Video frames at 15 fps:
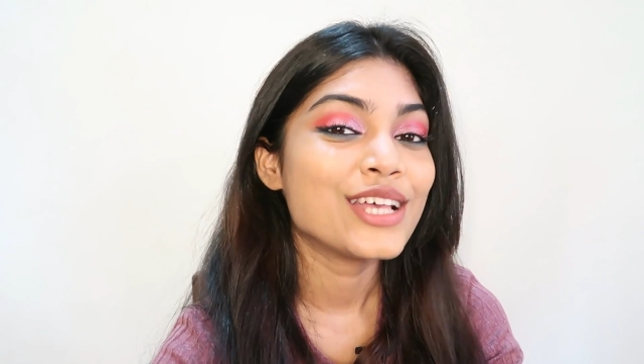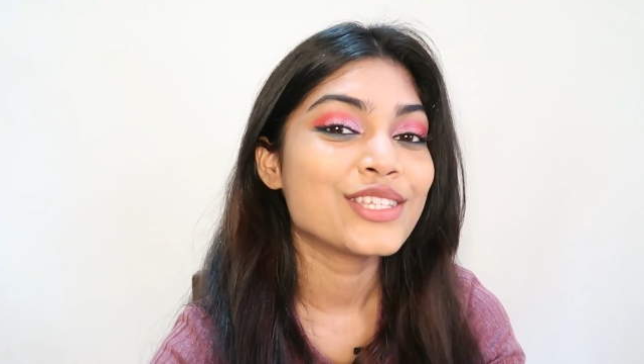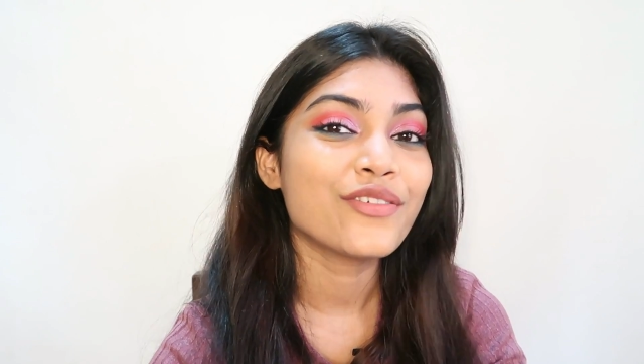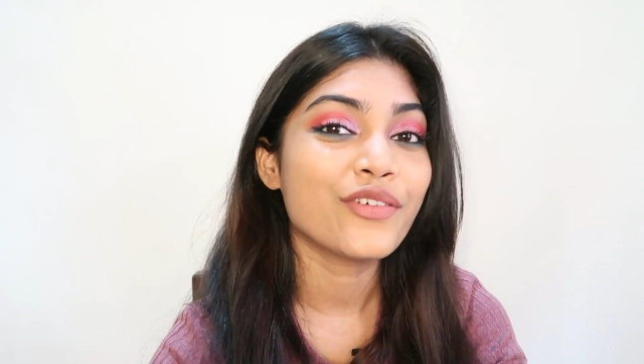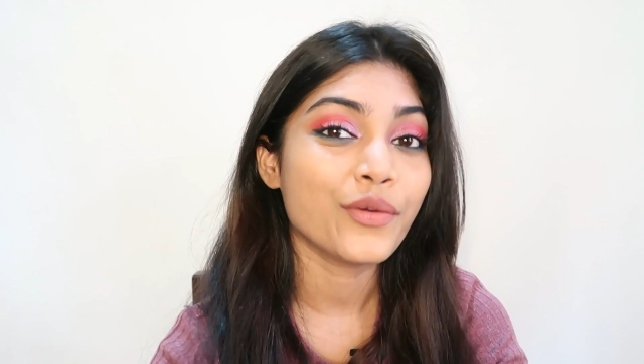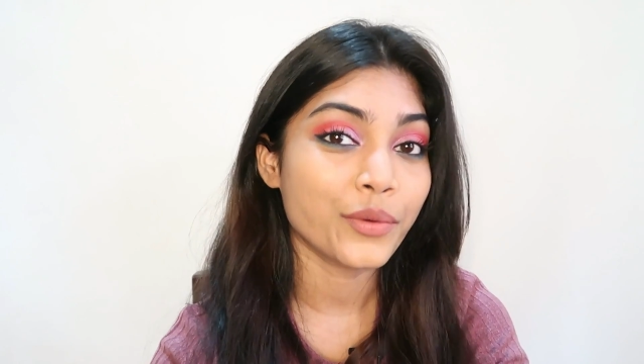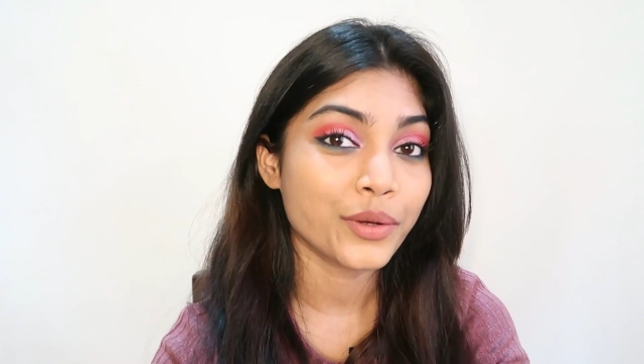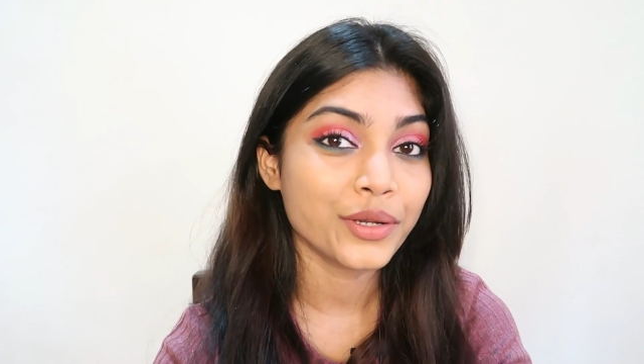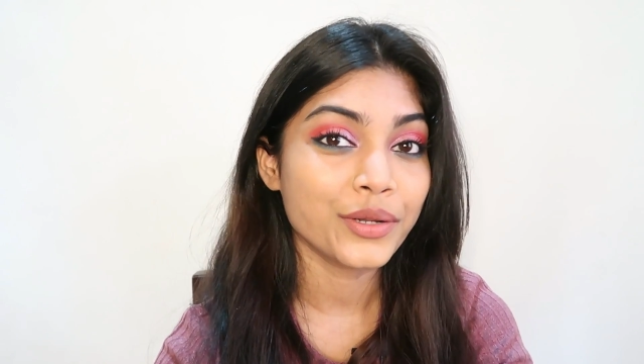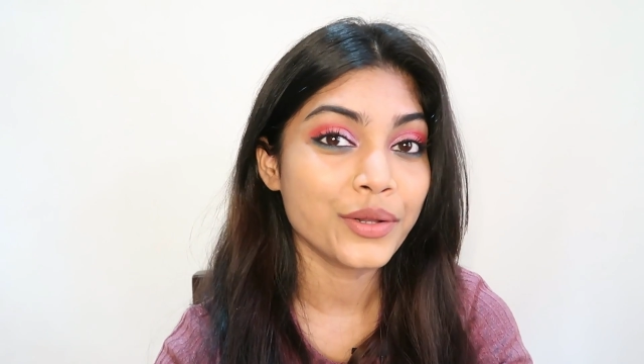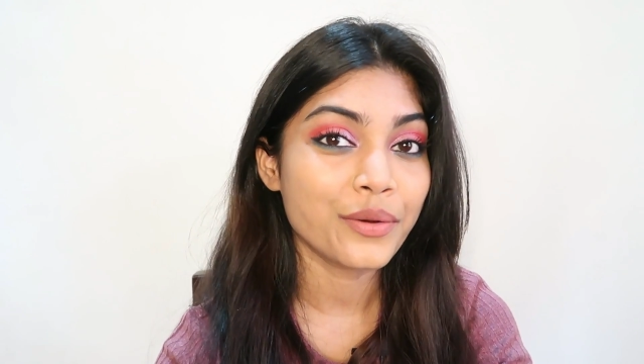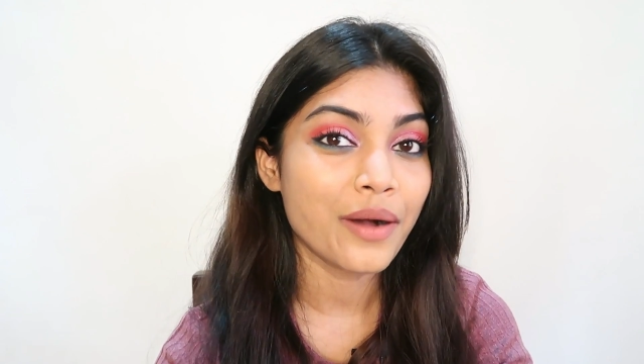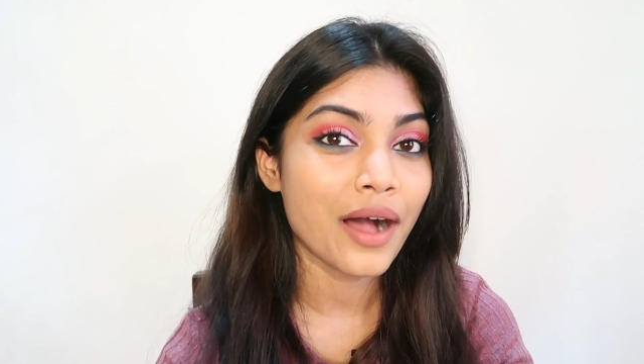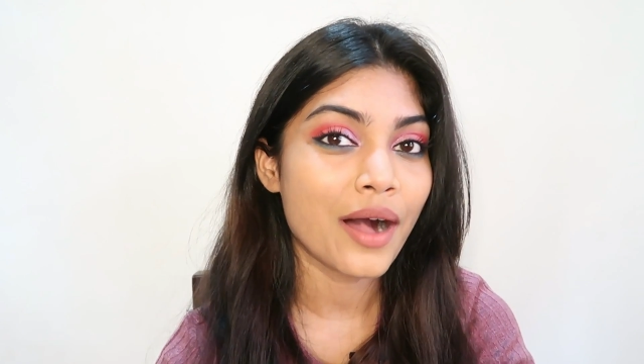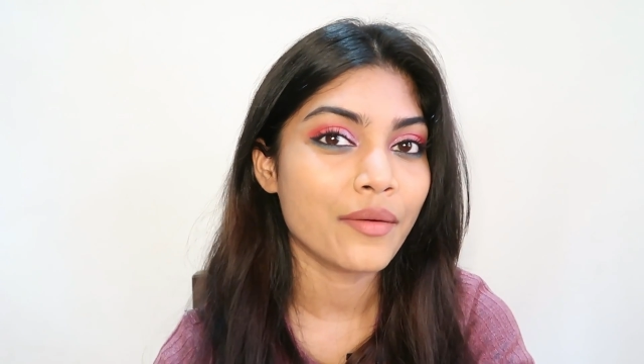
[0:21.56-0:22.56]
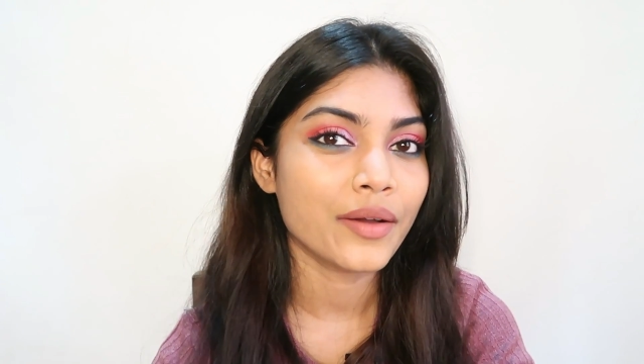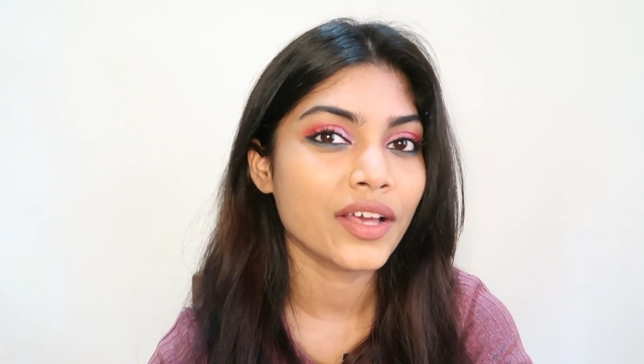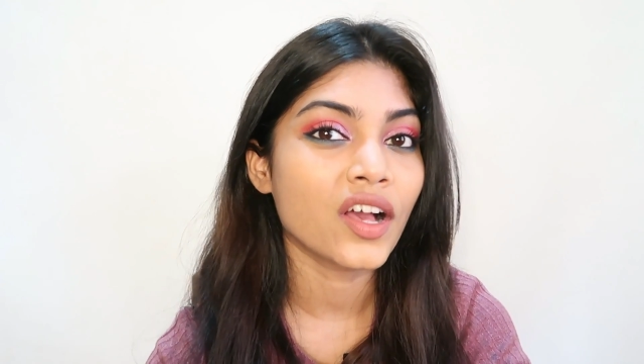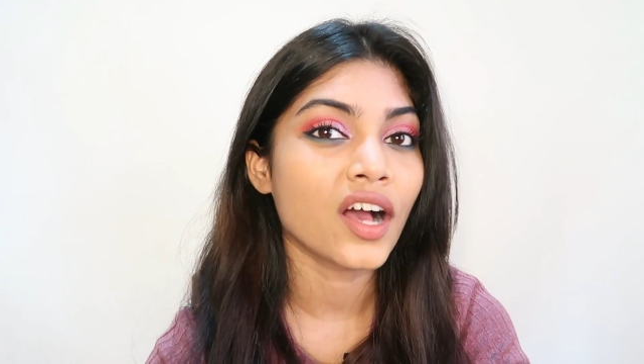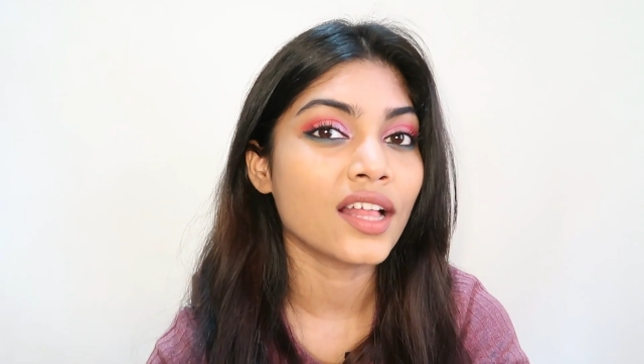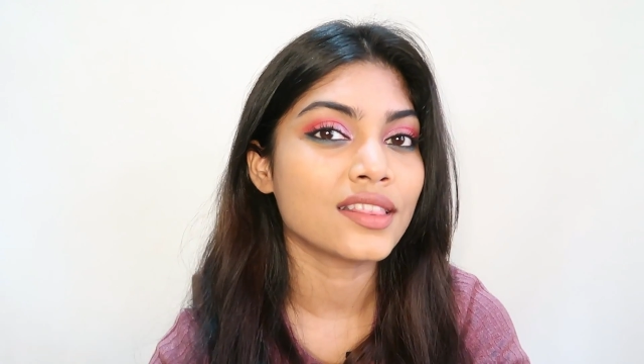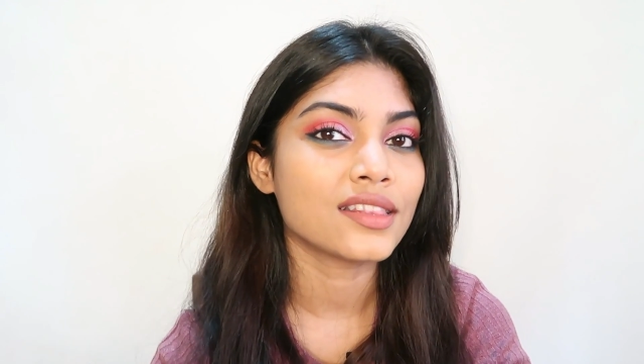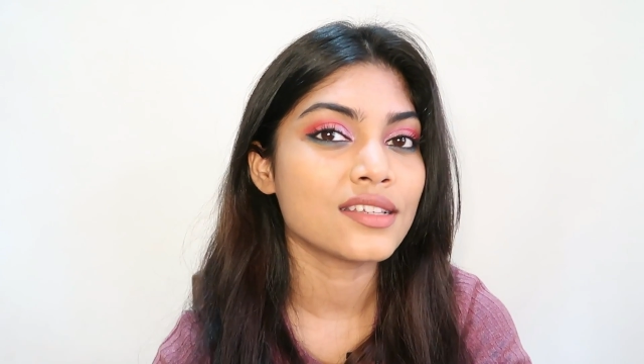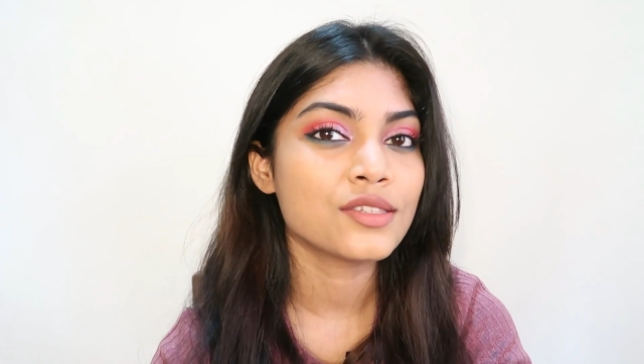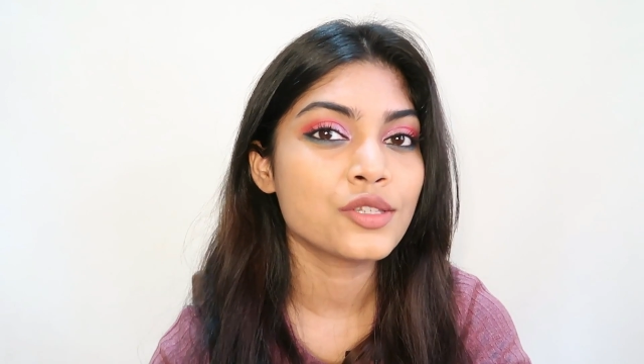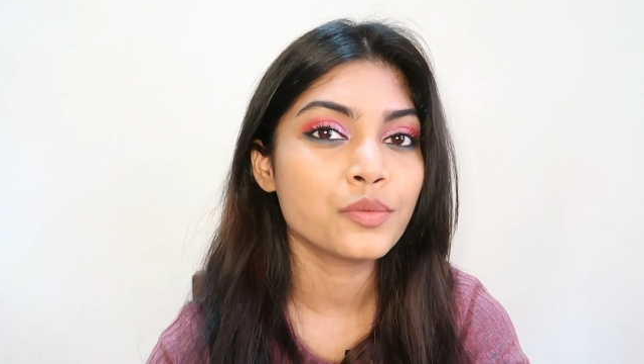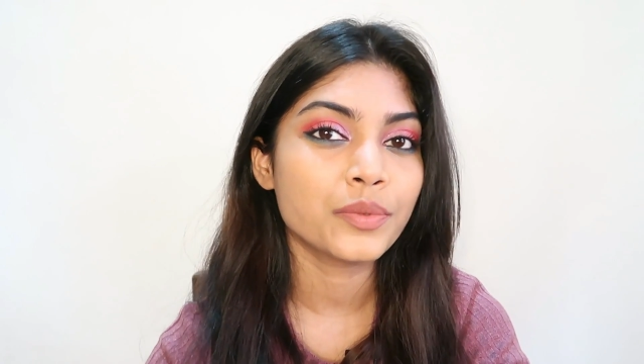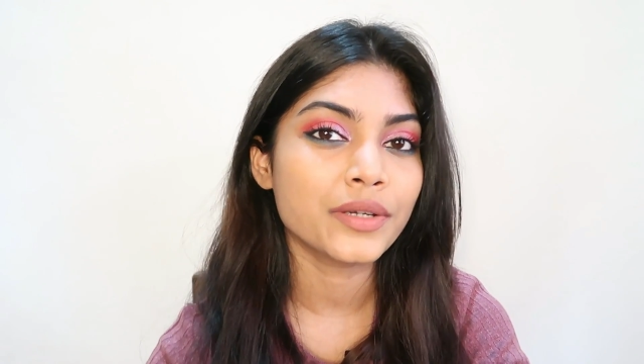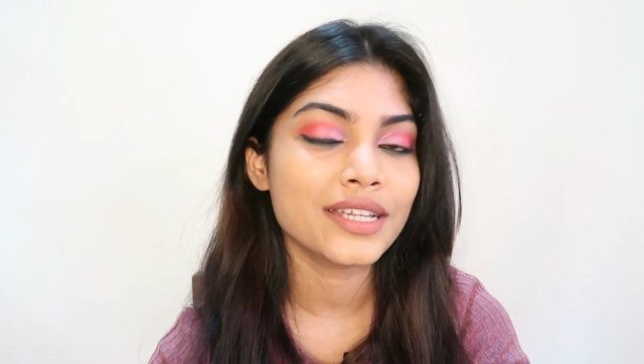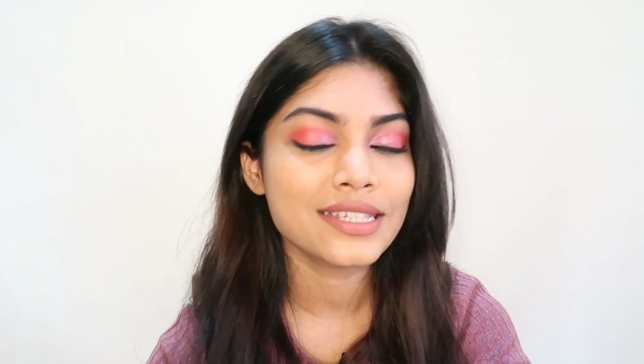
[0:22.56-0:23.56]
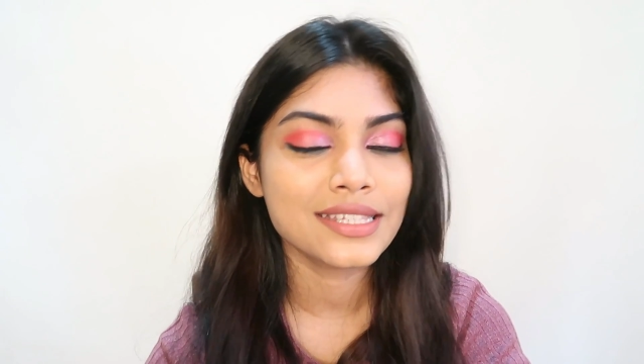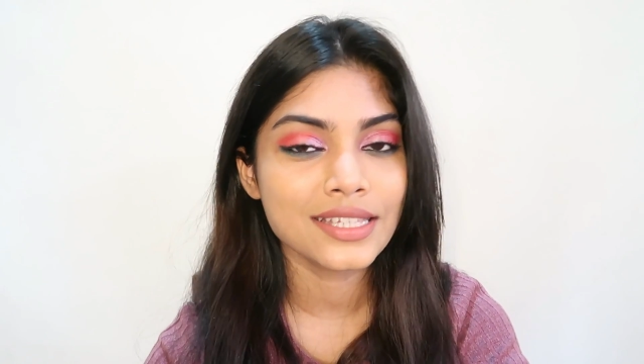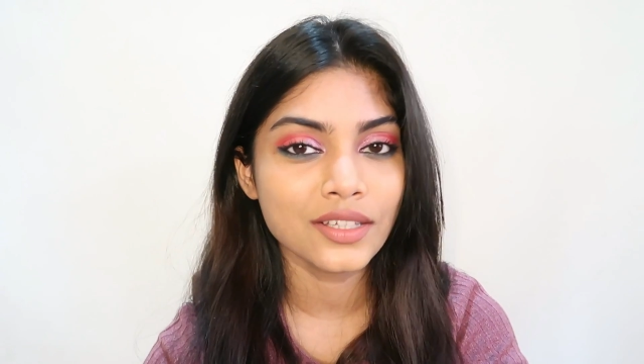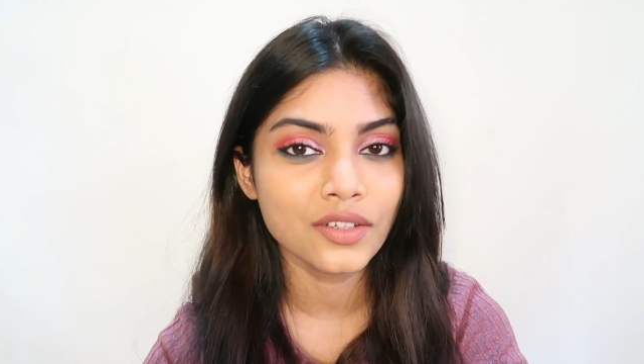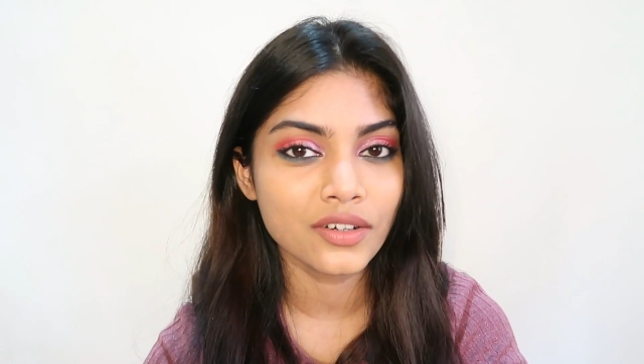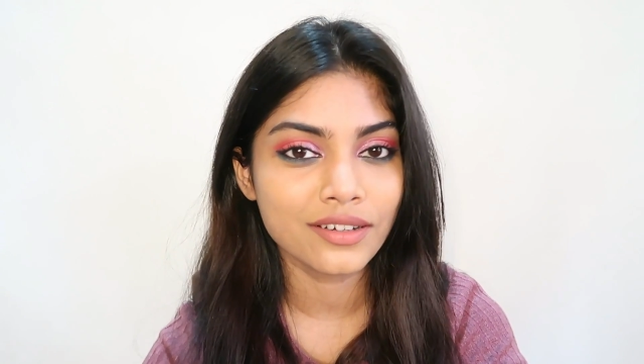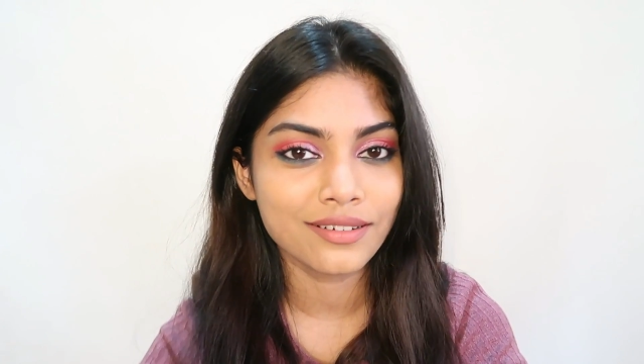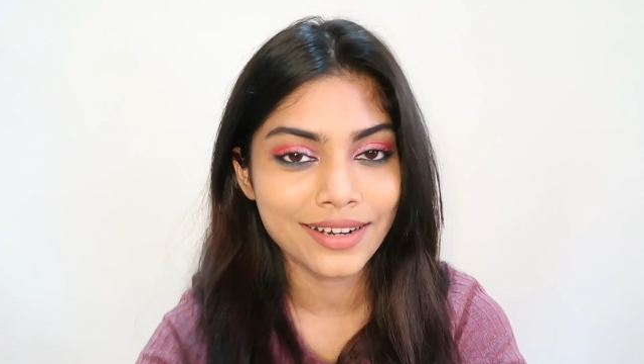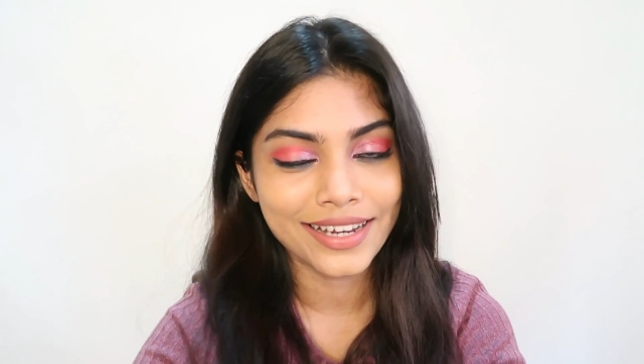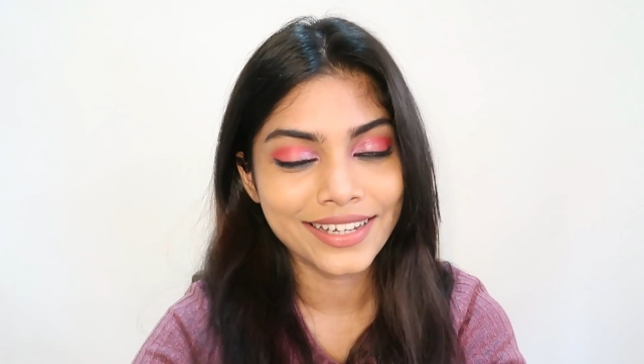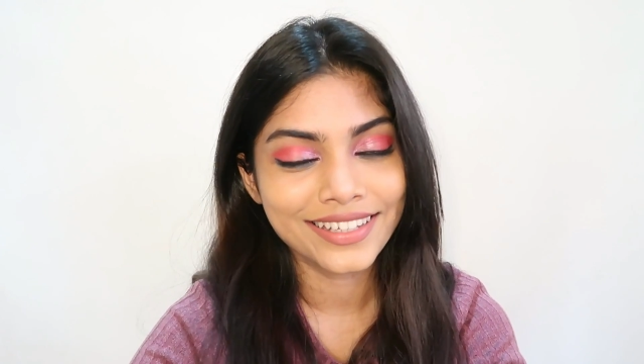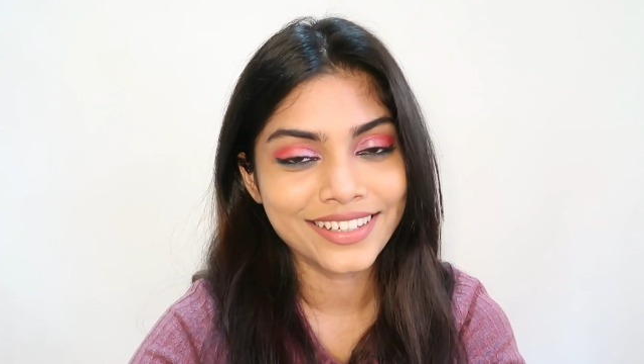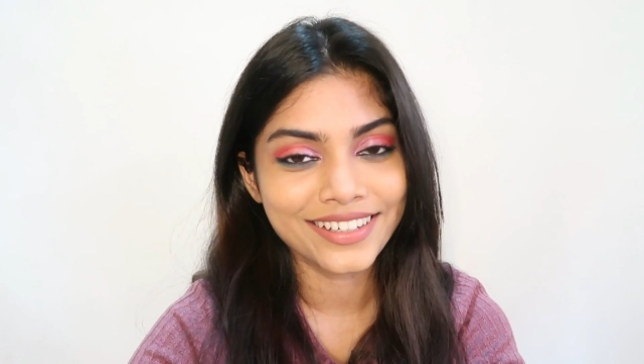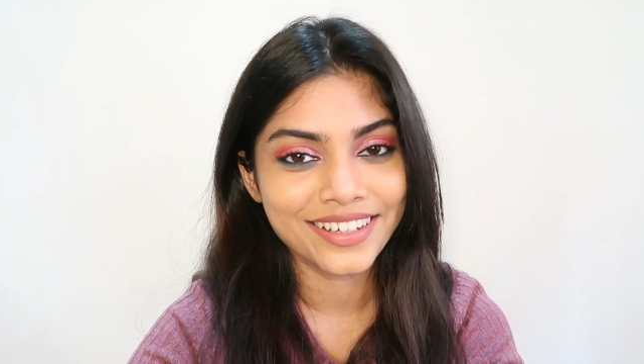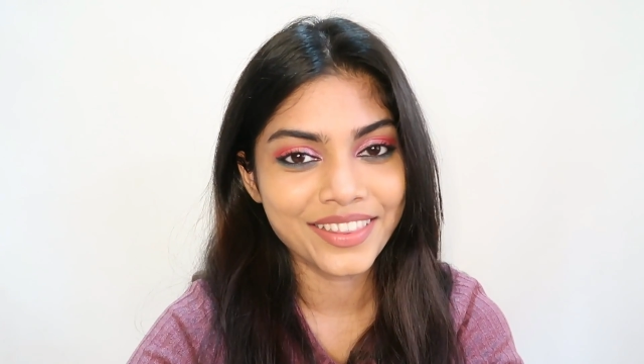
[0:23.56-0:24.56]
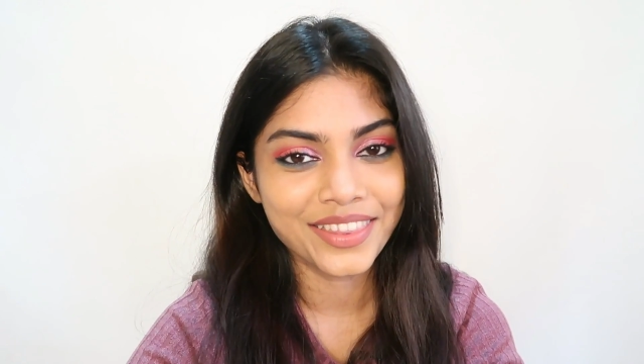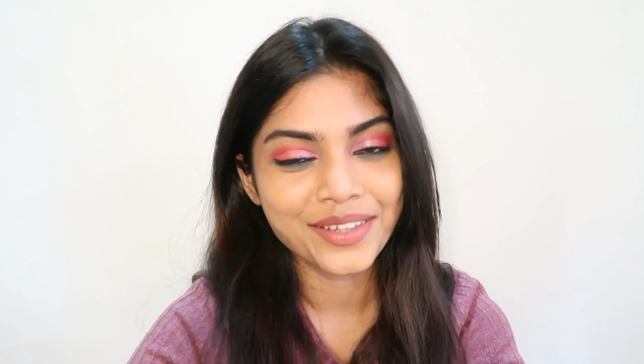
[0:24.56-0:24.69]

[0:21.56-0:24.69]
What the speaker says: So if you want to know how I got this super easy look right here,